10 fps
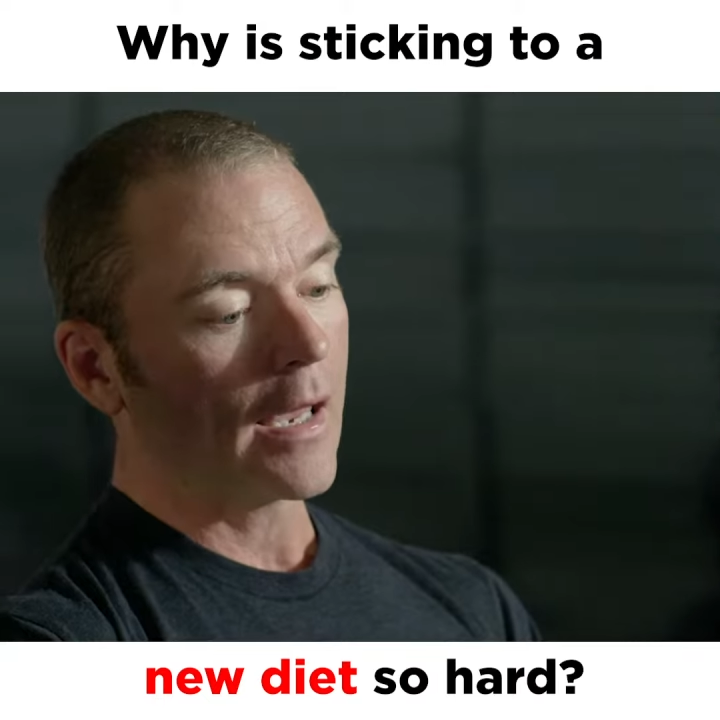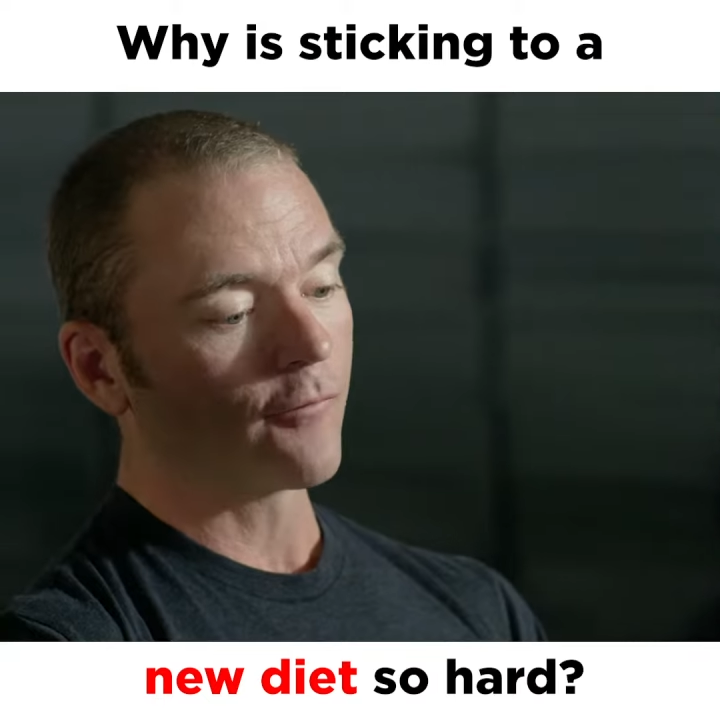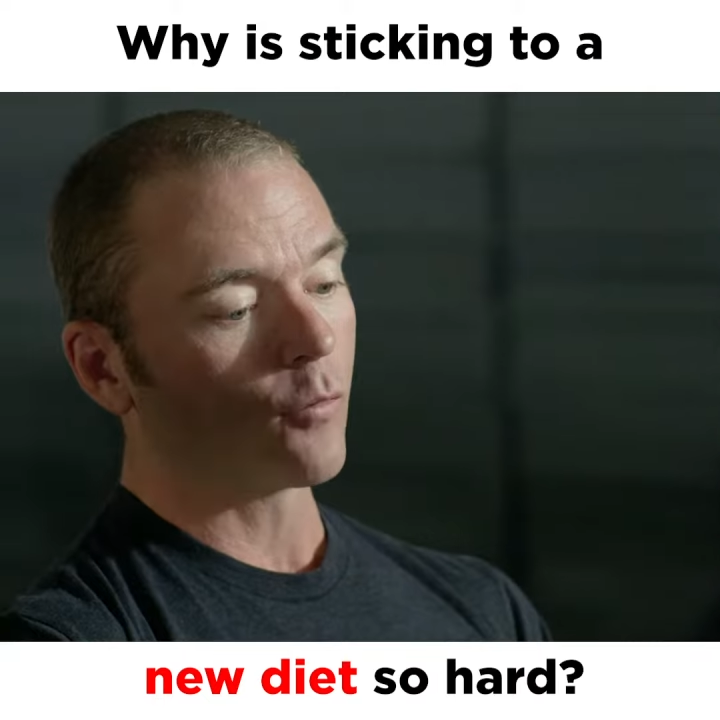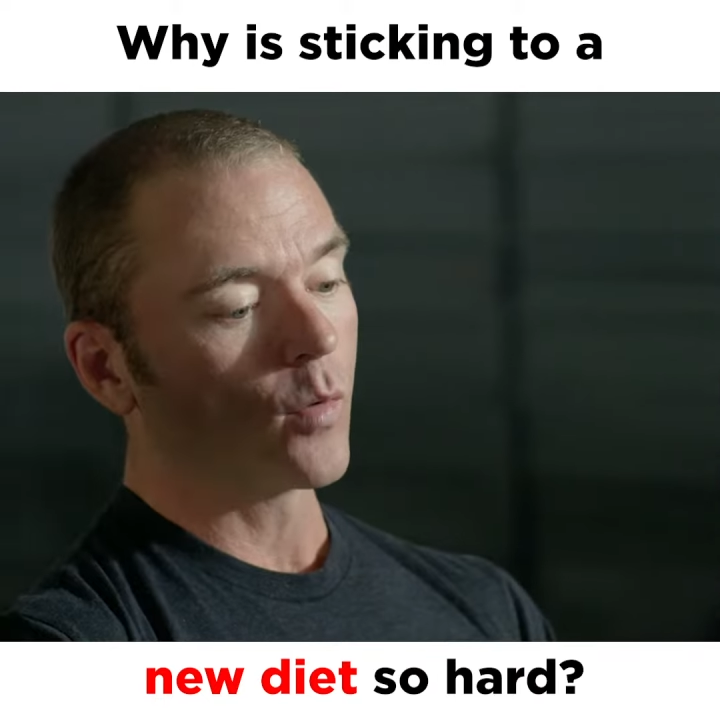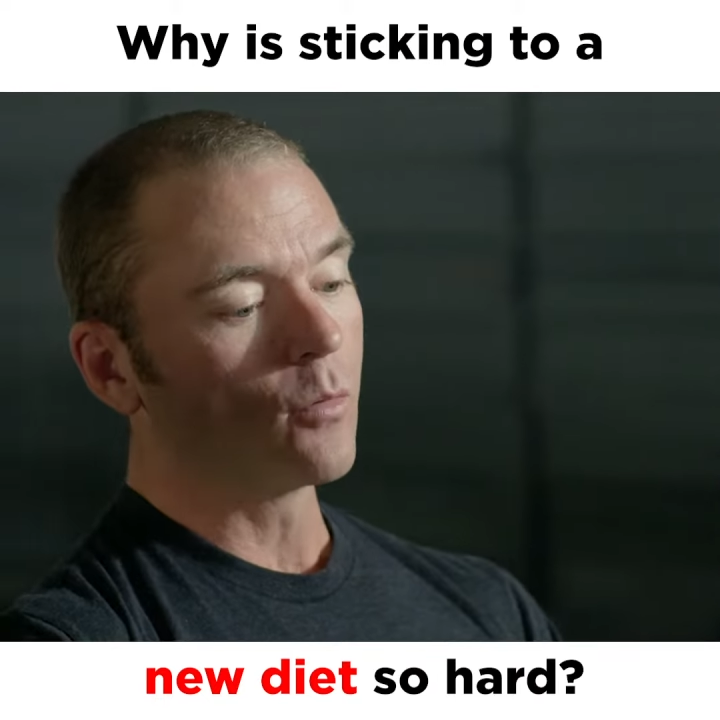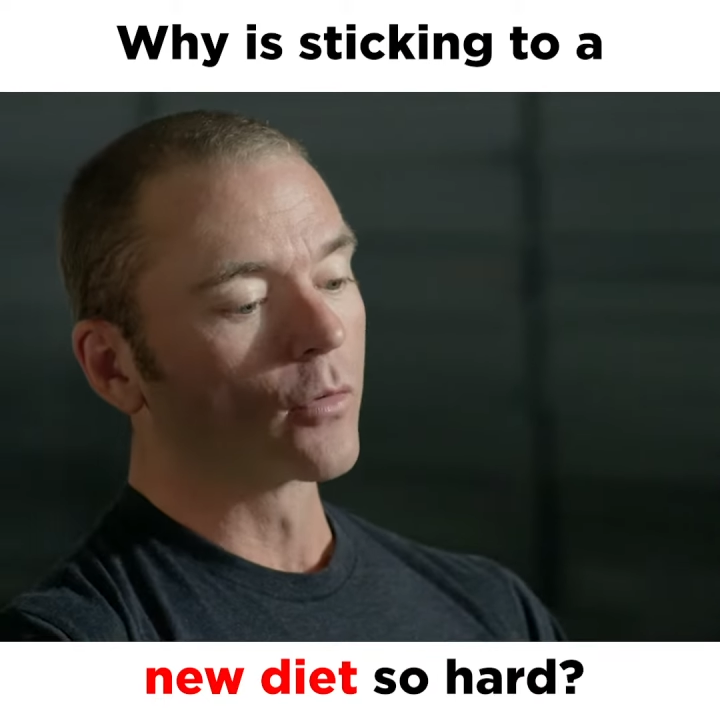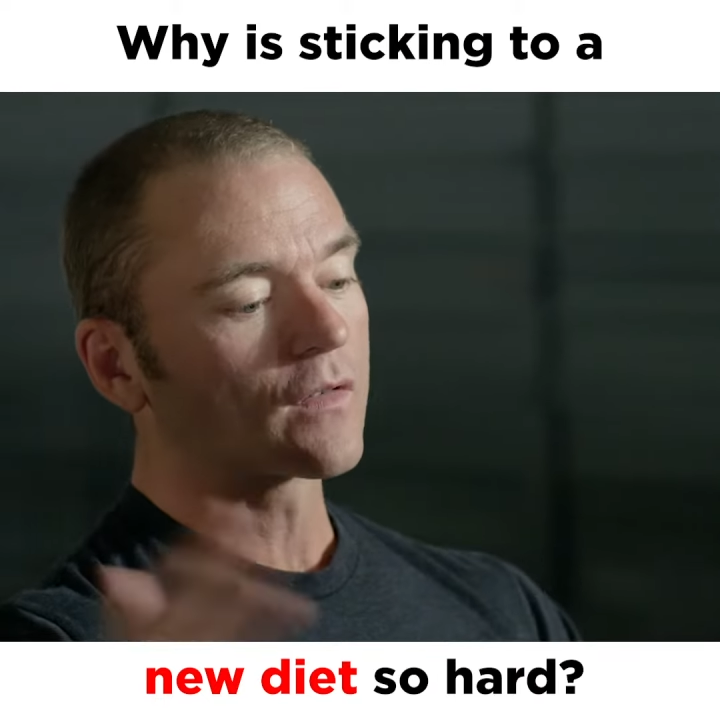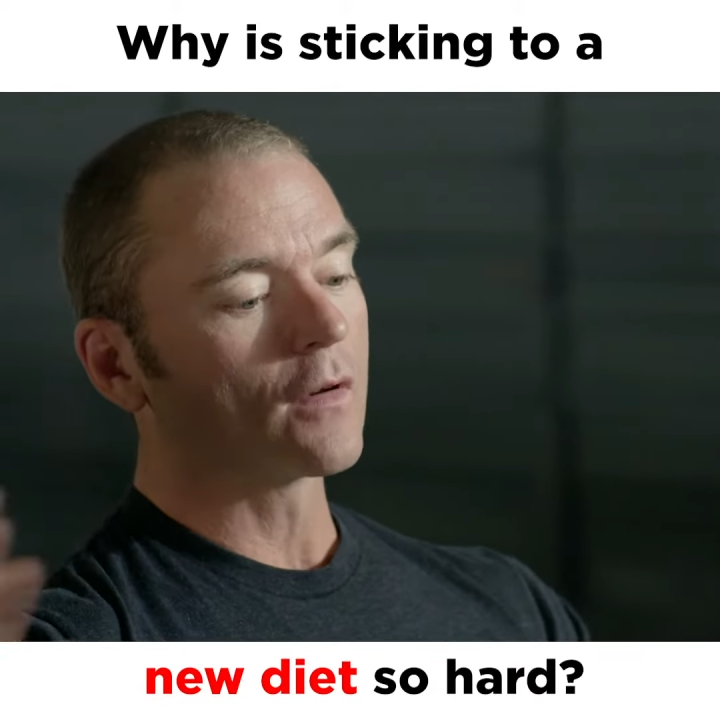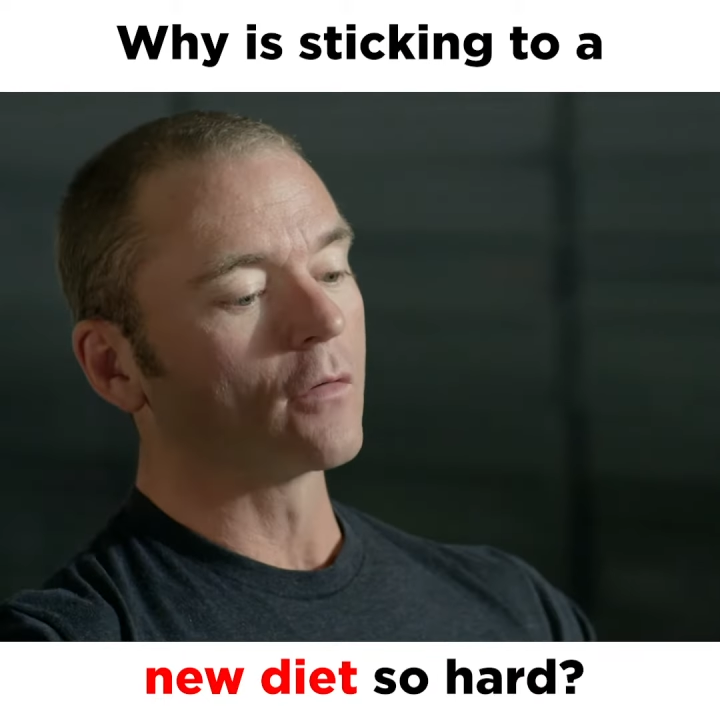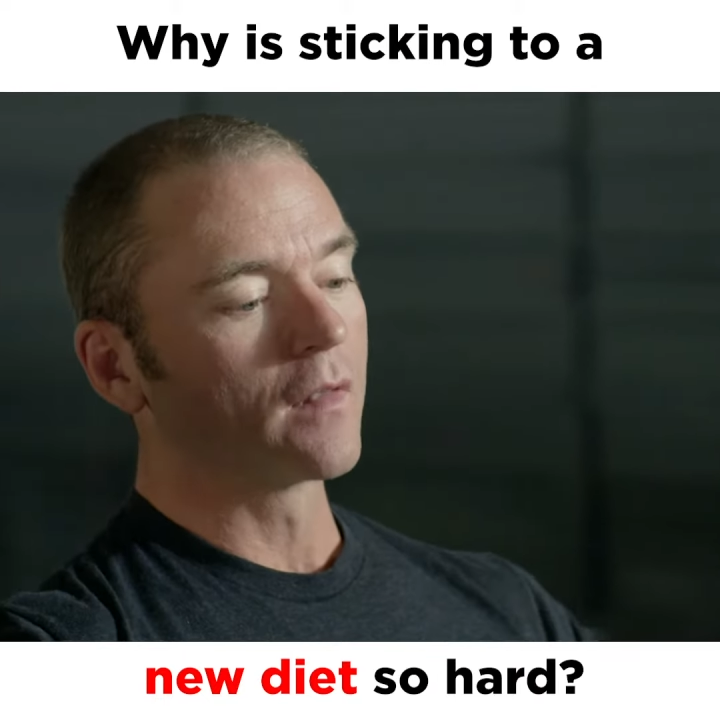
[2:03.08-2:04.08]
if we were
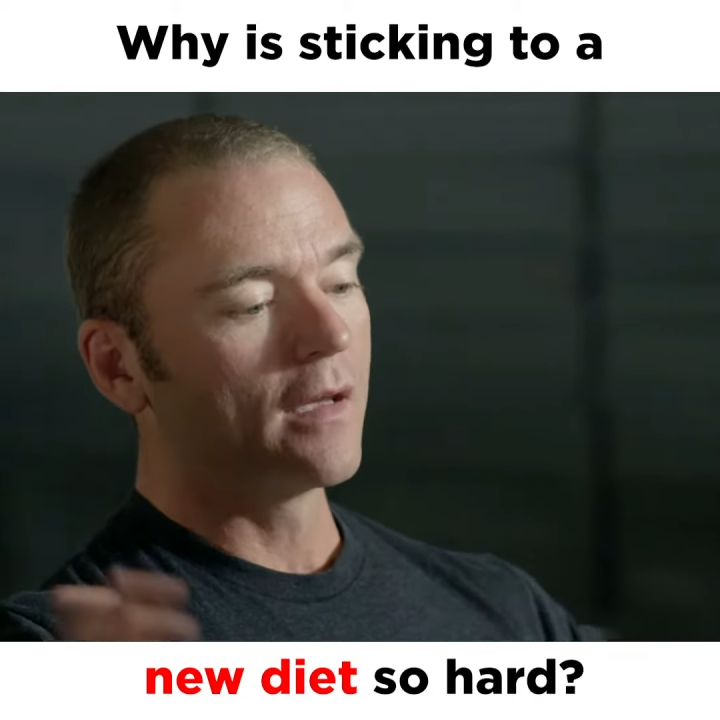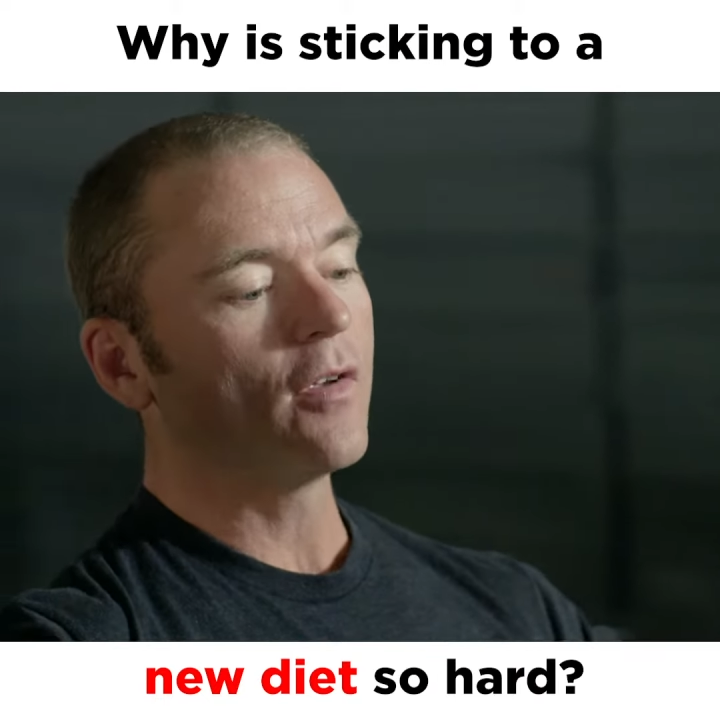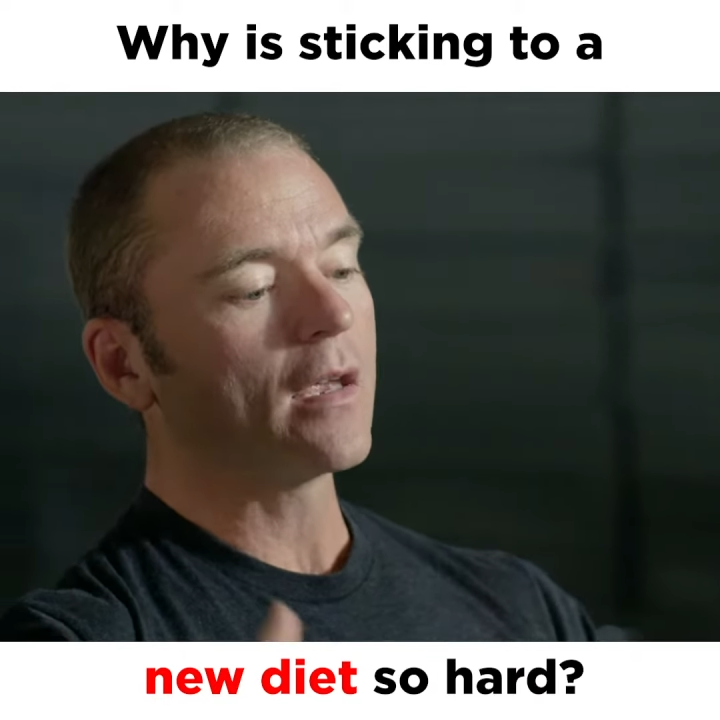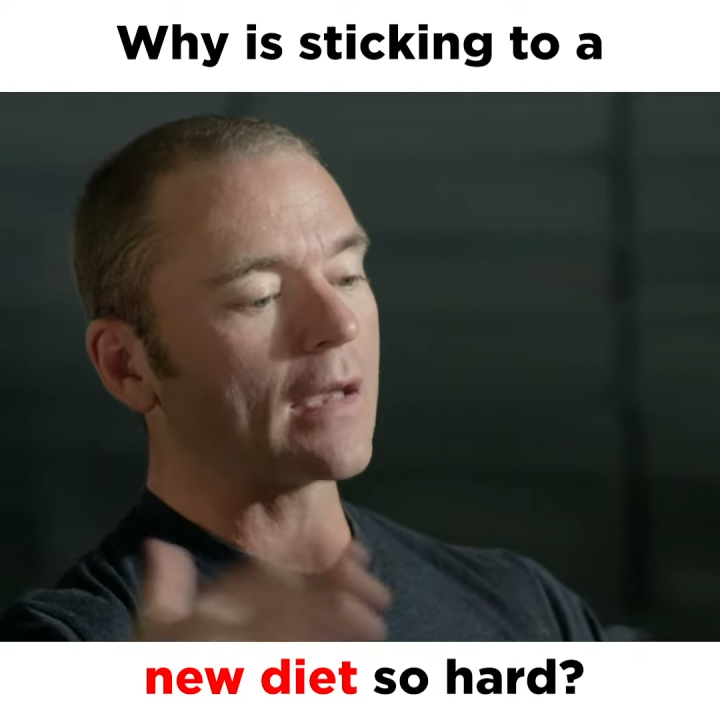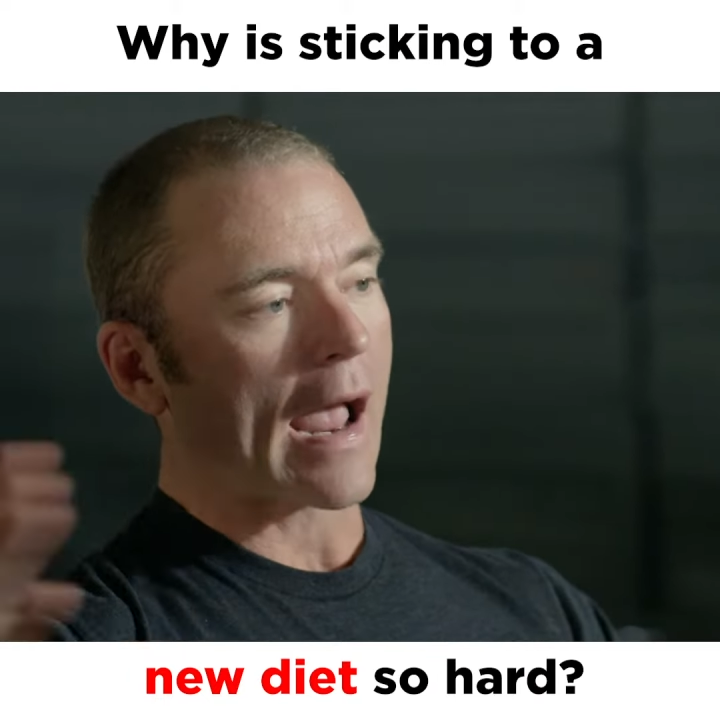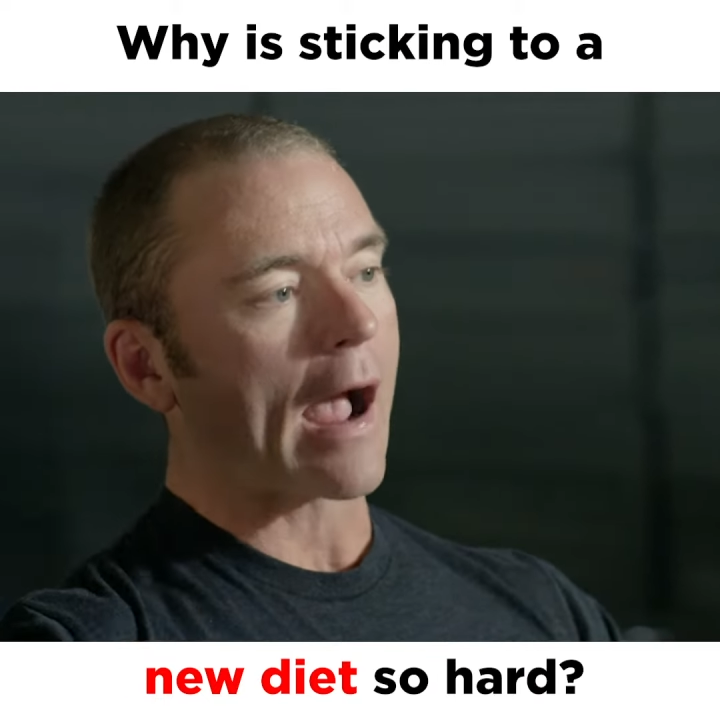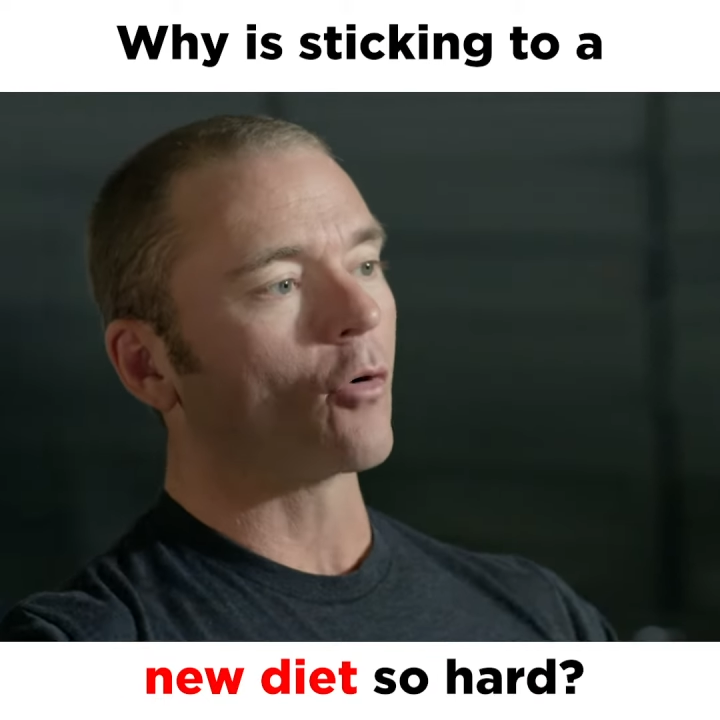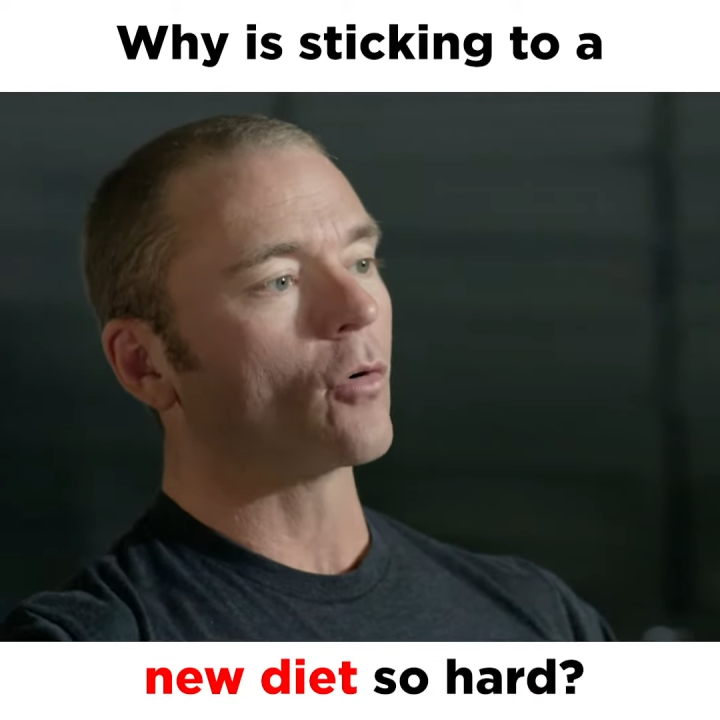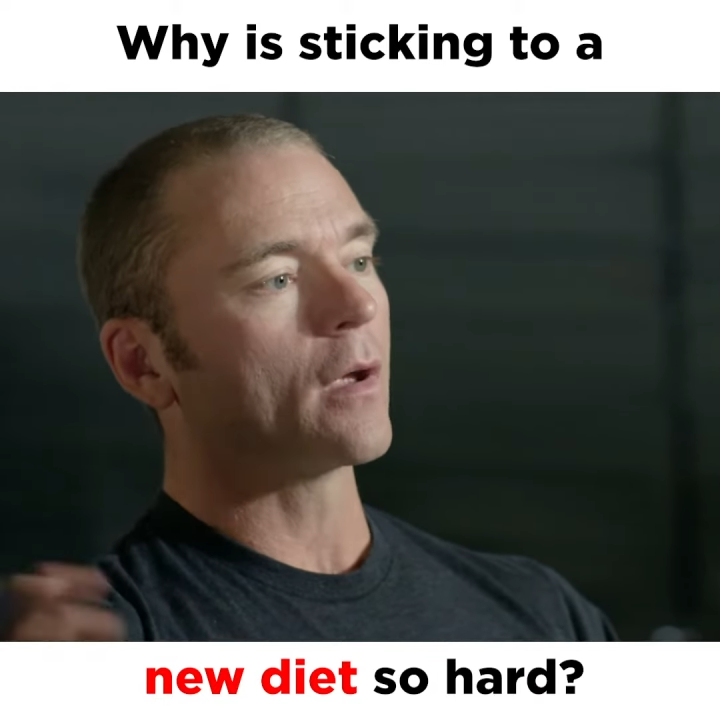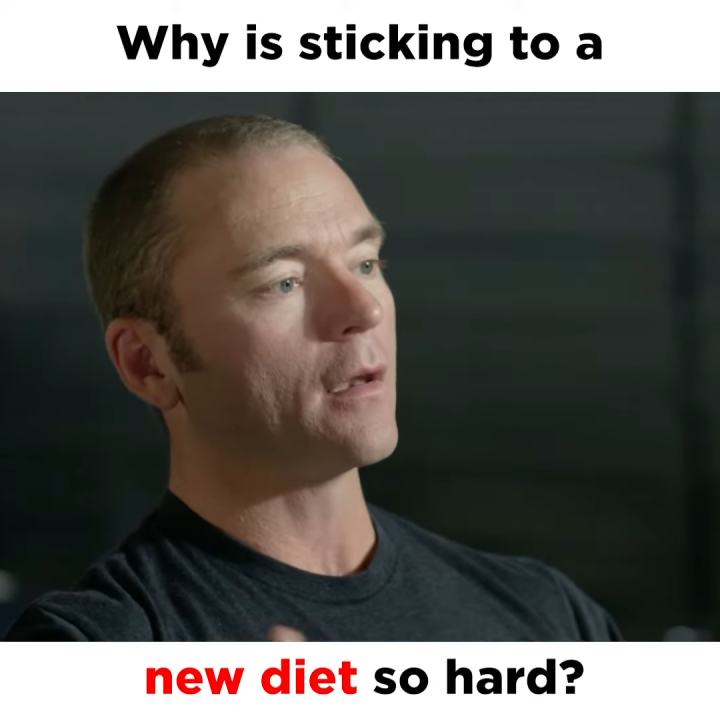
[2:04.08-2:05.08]
still living out